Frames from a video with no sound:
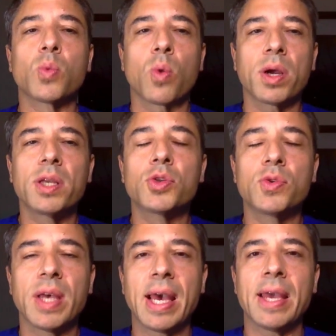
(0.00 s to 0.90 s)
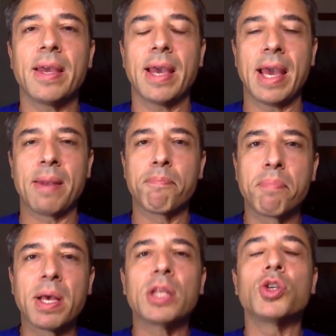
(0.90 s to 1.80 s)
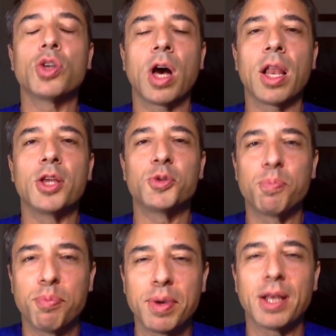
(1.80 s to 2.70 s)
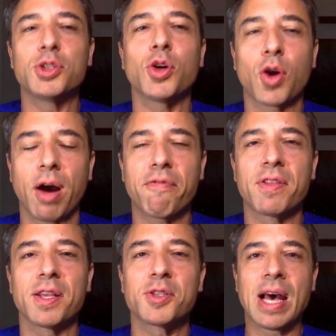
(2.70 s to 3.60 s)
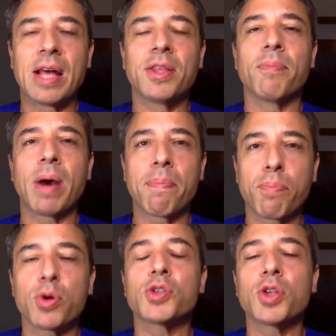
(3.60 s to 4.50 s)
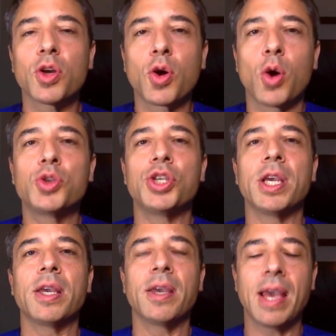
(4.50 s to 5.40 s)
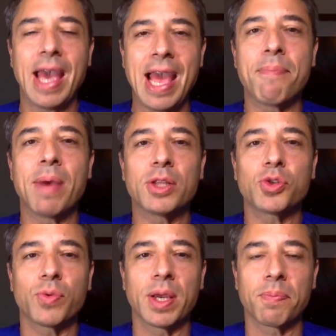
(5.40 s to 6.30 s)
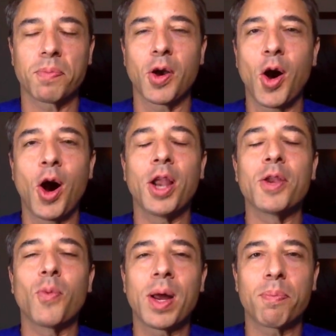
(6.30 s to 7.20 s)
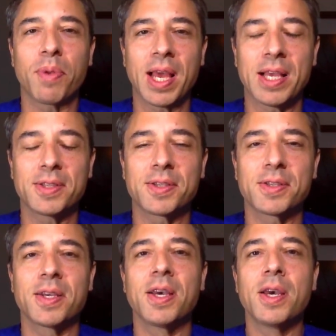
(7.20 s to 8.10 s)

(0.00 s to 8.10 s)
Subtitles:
working today and build your knowledge, build your confidence under my personal coaching and mentoring all in one place,